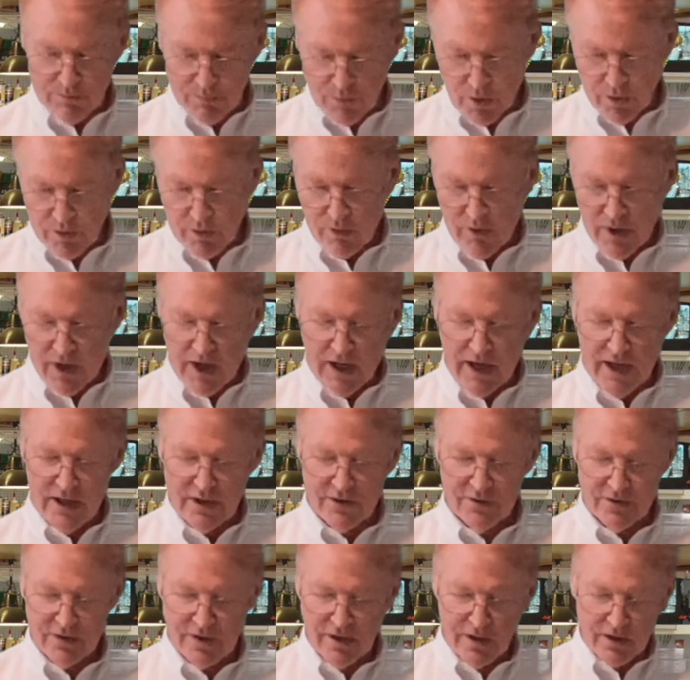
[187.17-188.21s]

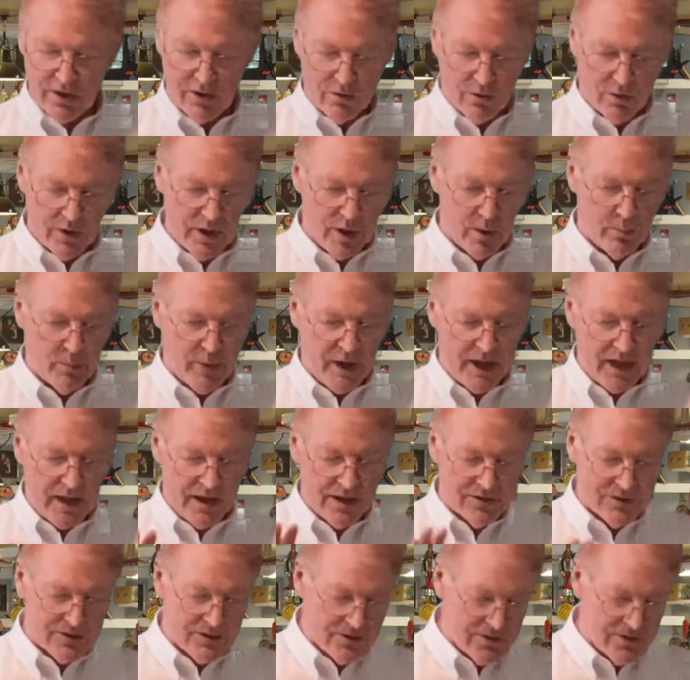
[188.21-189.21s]
motorized, coil-based,